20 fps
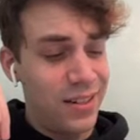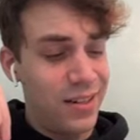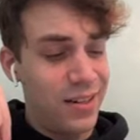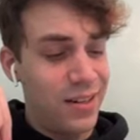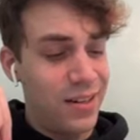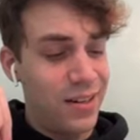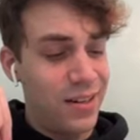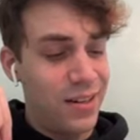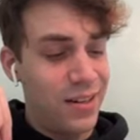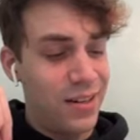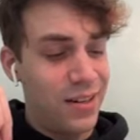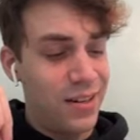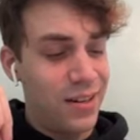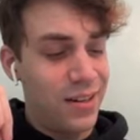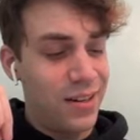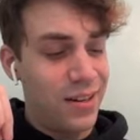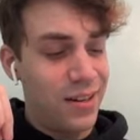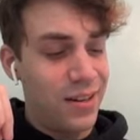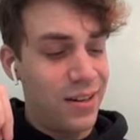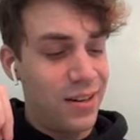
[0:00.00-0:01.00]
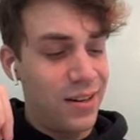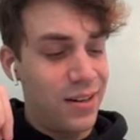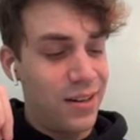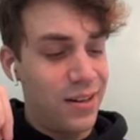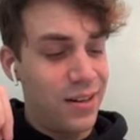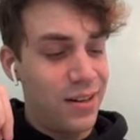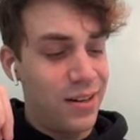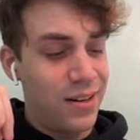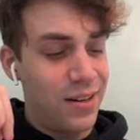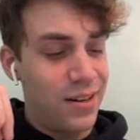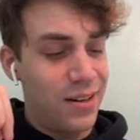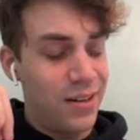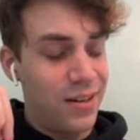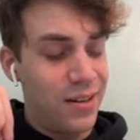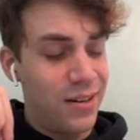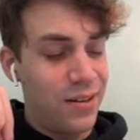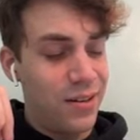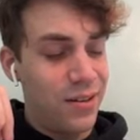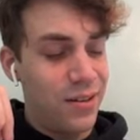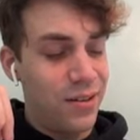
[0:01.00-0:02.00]

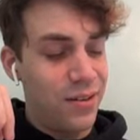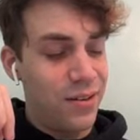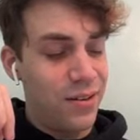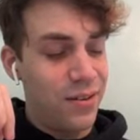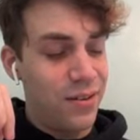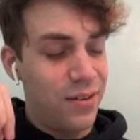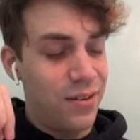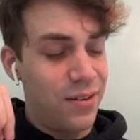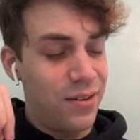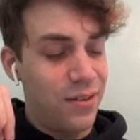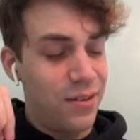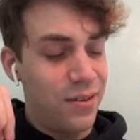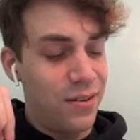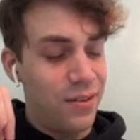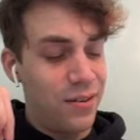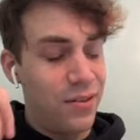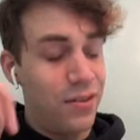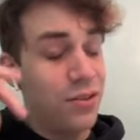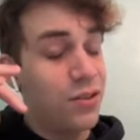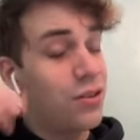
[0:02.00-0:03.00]
(silence)